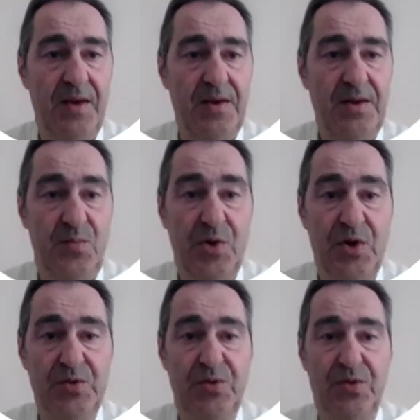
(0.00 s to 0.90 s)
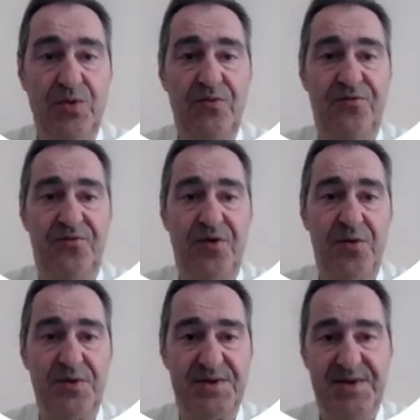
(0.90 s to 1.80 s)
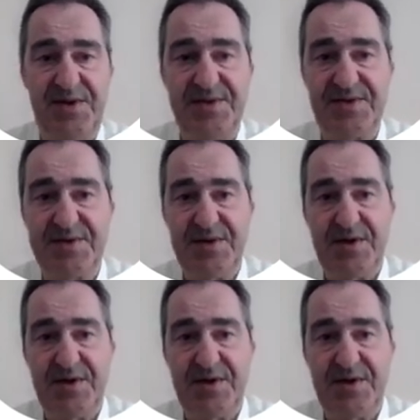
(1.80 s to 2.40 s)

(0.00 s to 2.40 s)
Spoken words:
The protocol foresees